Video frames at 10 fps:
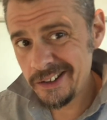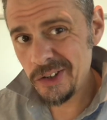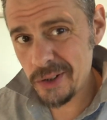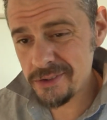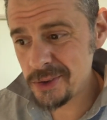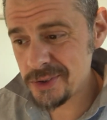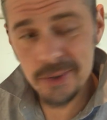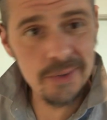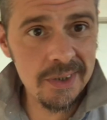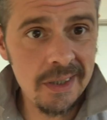you have
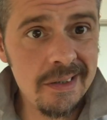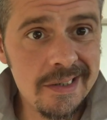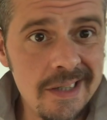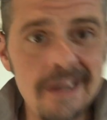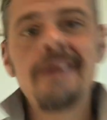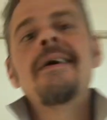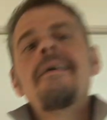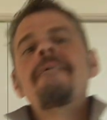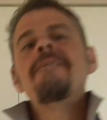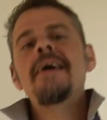couscous. It's done.
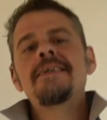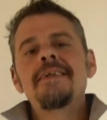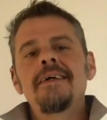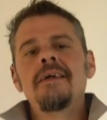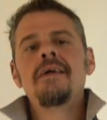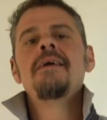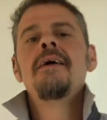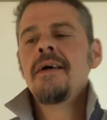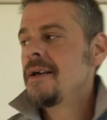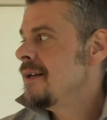That's it.
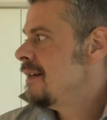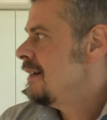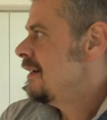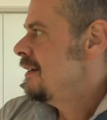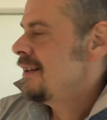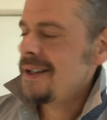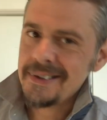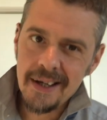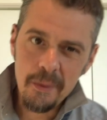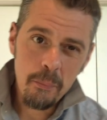That's
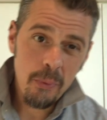kind of